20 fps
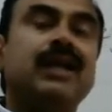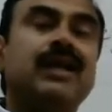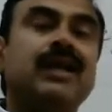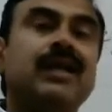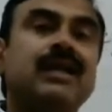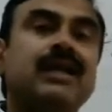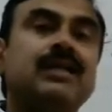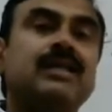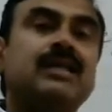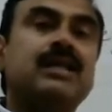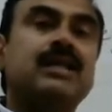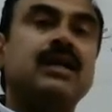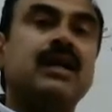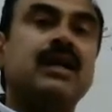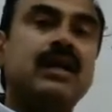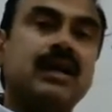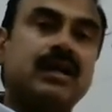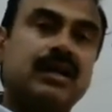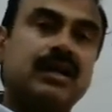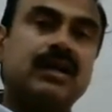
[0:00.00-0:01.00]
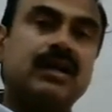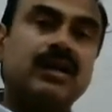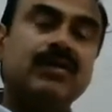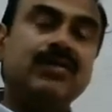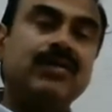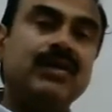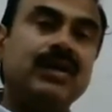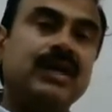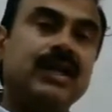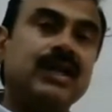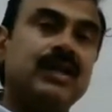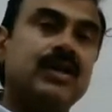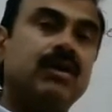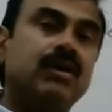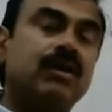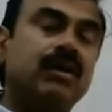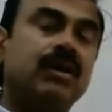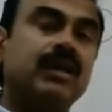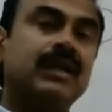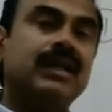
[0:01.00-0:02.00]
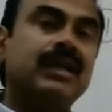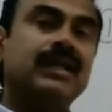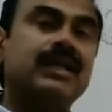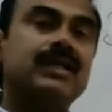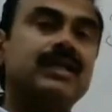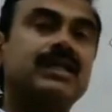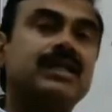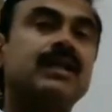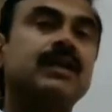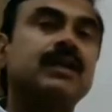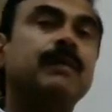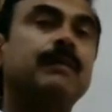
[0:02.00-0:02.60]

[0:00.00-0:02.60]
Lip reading: is collectively called as